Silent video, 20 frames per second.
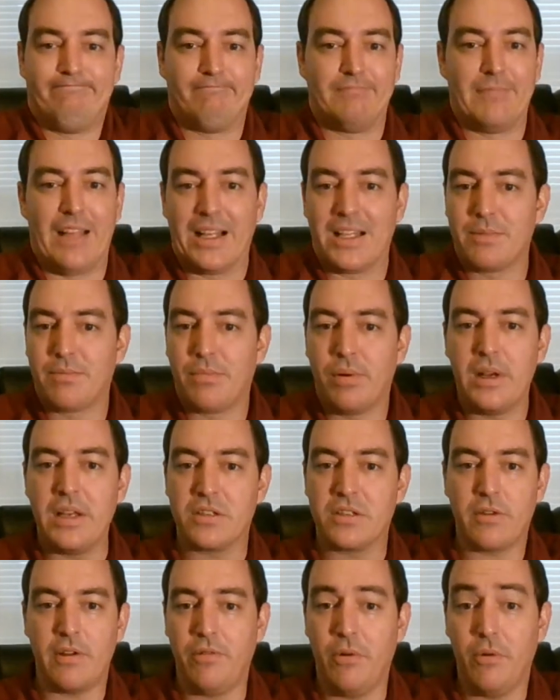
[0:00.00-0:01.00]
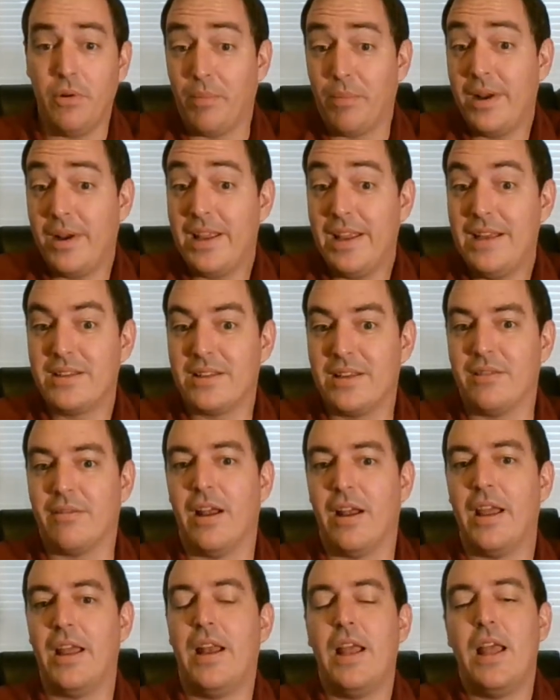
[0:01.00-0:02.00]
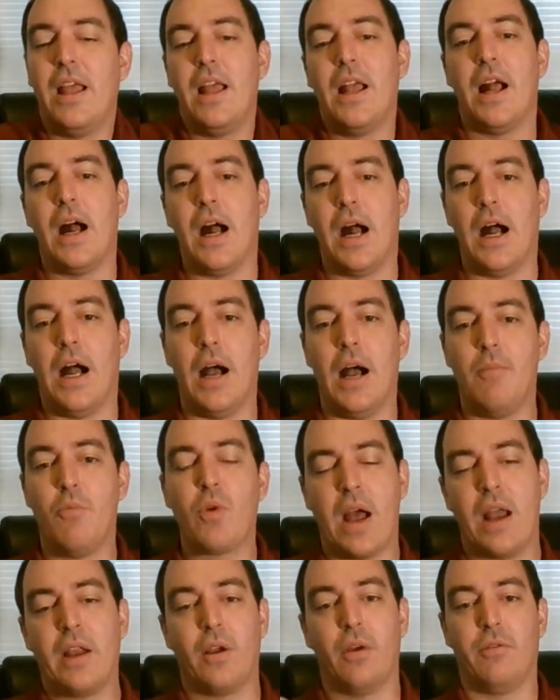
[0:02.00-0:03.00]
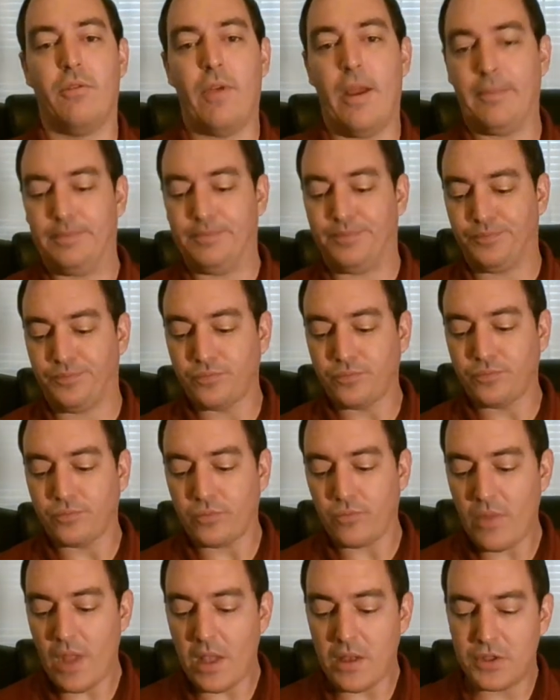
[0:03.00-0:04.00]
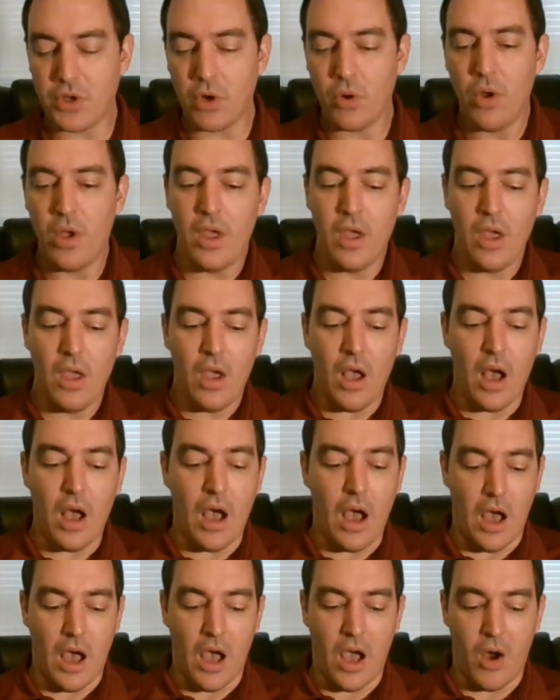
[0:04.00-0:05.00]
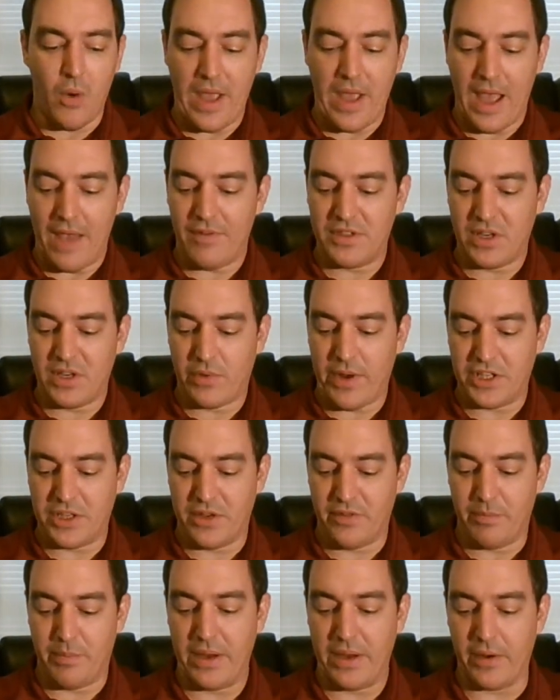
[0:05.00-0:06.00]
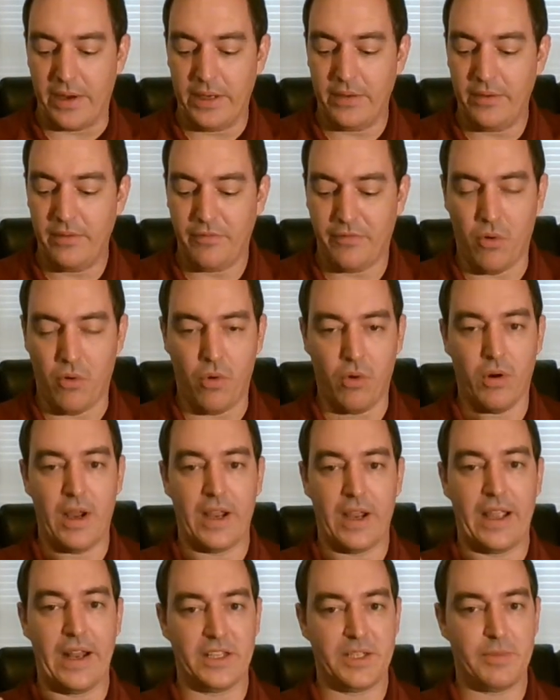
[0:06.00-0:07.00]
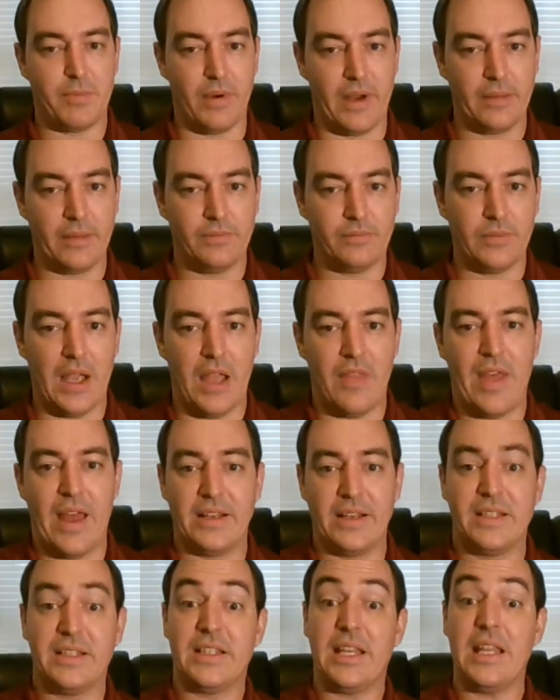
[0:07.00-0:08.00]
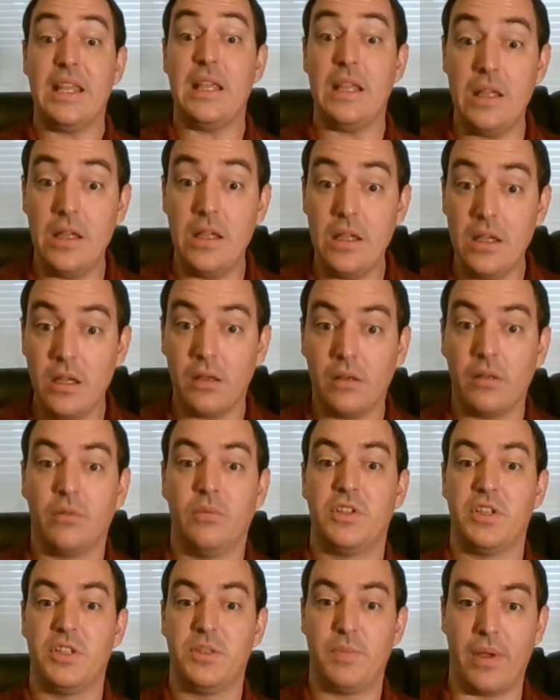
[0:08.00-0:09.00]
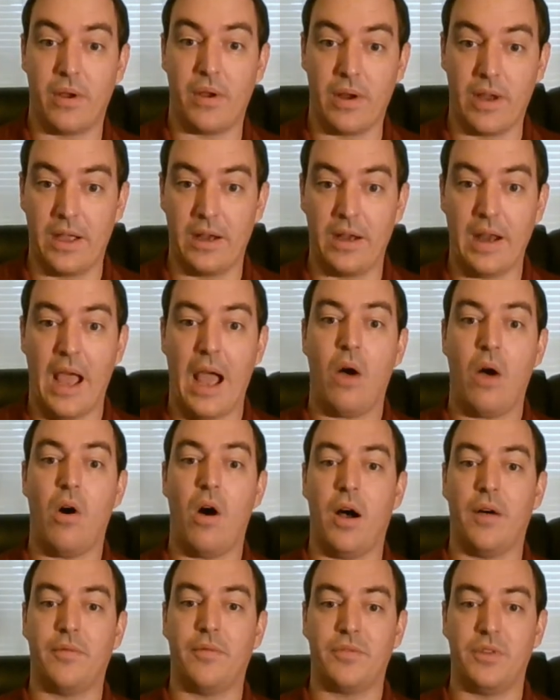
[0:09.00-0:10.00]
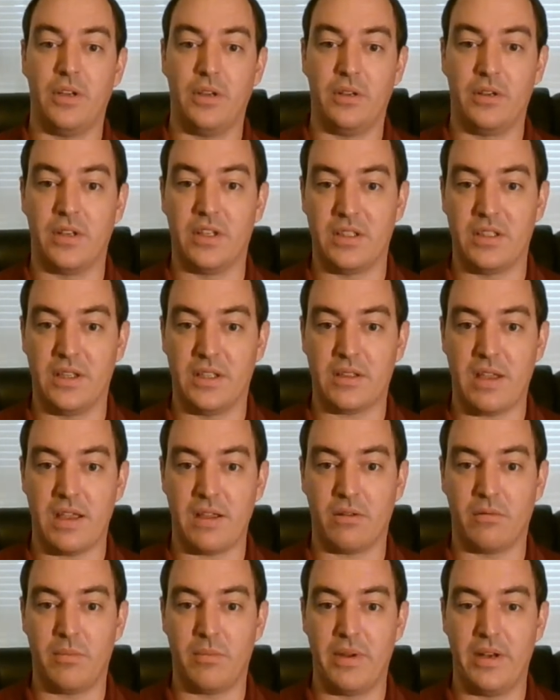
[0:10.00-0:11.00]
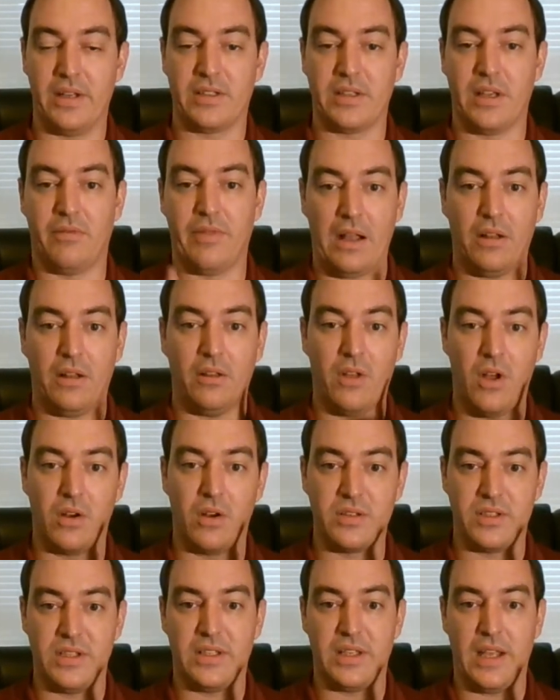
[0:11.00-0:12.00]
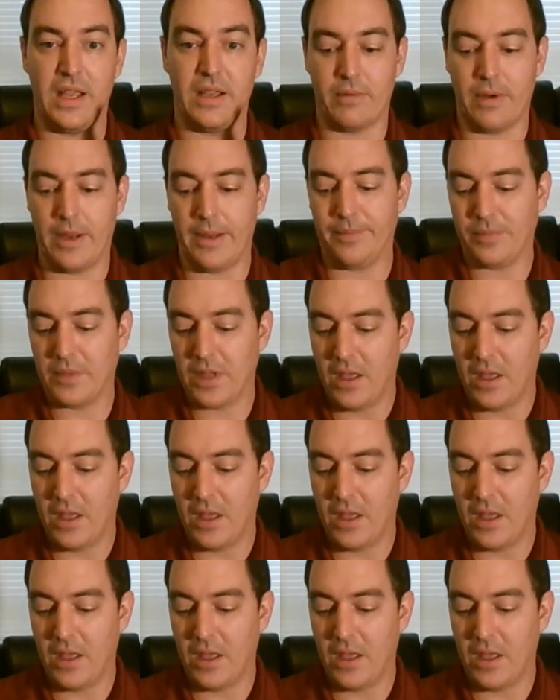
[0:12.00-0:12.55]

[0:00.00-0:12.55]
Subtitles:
that's pretty straightforward, pretty easy, right? We'll kind of go through that. So we have this equation period for, again, a spring, and that is T, which is period. How often does this cycle repeat itself? How long does it take, right?